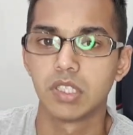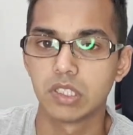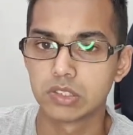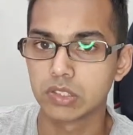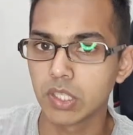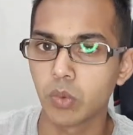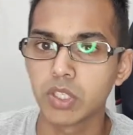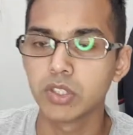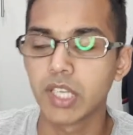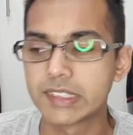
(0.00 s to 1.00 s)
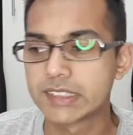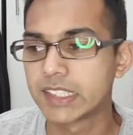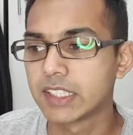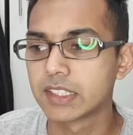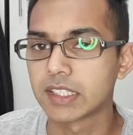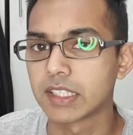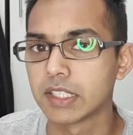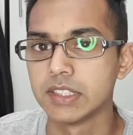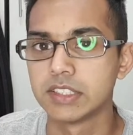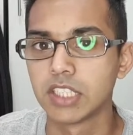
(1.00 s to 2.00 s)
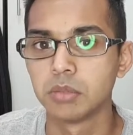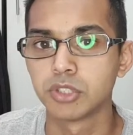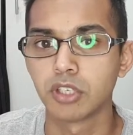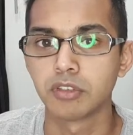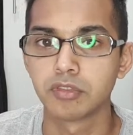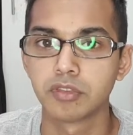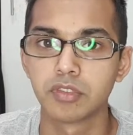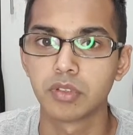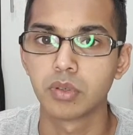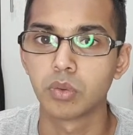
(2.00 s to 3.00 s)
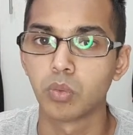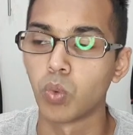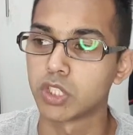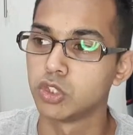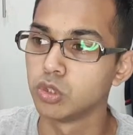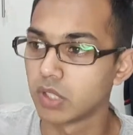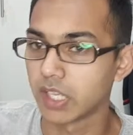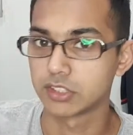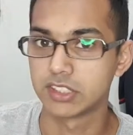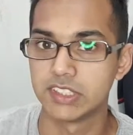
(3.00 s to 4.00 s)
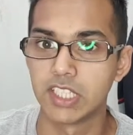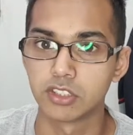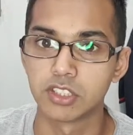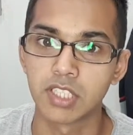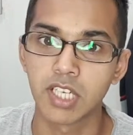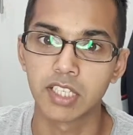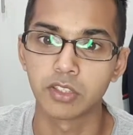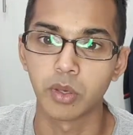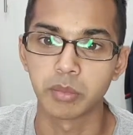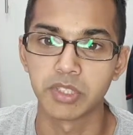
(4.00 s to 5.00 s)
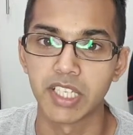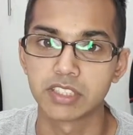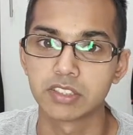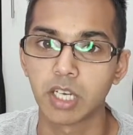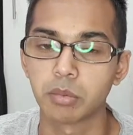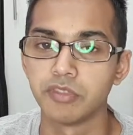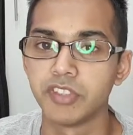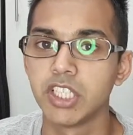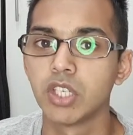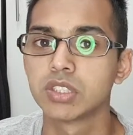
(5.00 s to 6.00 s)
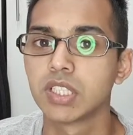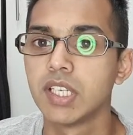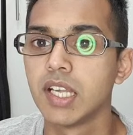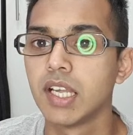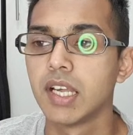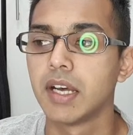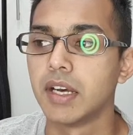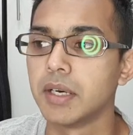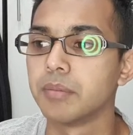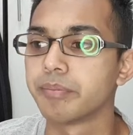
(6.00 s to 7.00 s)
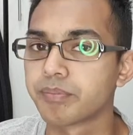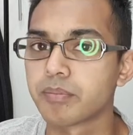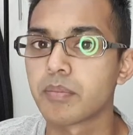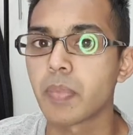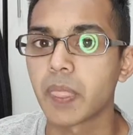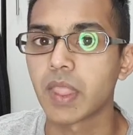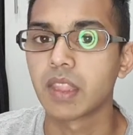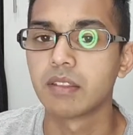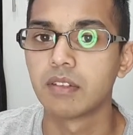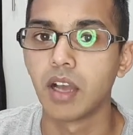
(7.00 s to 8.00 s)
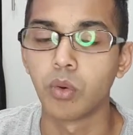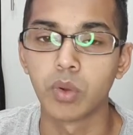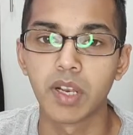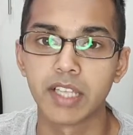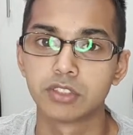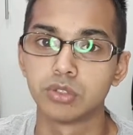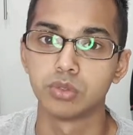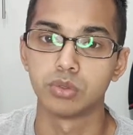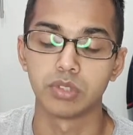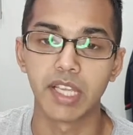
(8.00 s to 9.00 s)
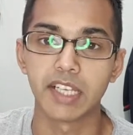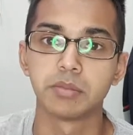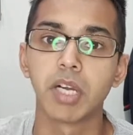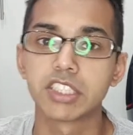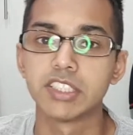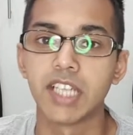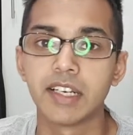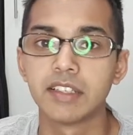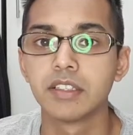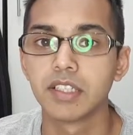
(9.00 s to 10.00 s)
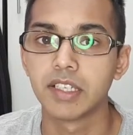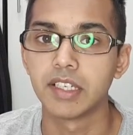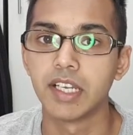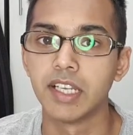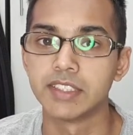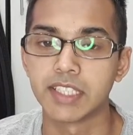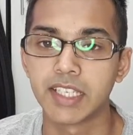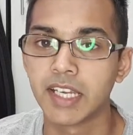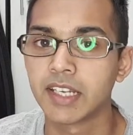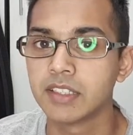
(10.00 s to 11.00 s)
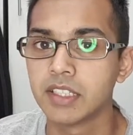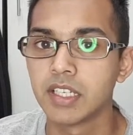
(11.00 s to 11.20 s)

So yeah, what do you guys think in terms of what you would like to see done to the car going in the next couple of videos? Um, I would like to get as much done as I can.